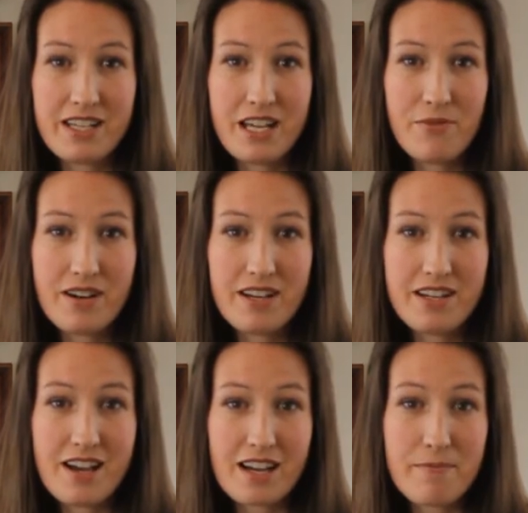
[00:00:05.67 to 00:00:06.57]
Today we're going
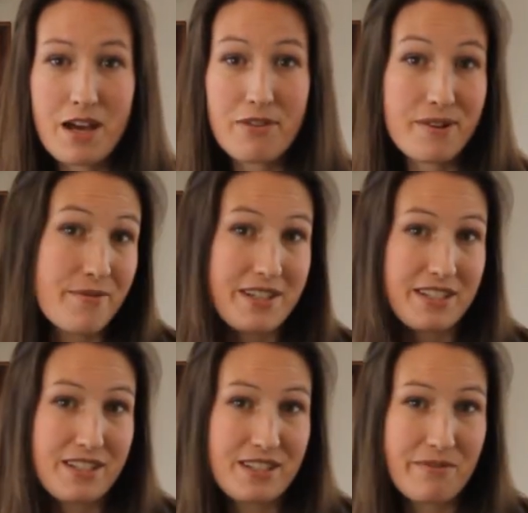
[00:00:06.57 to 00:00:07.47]
to talk about 3
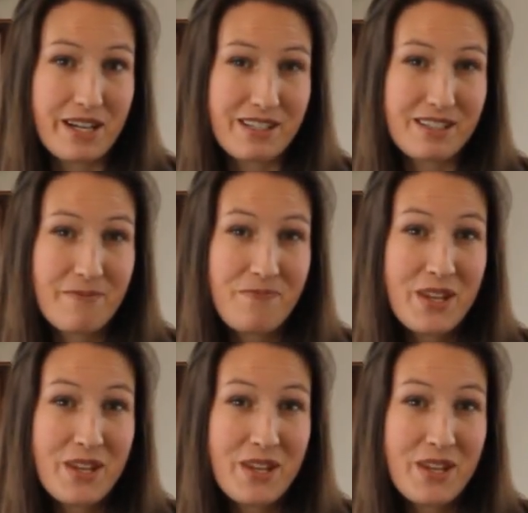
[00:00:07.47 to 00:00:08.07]
reasons to rent.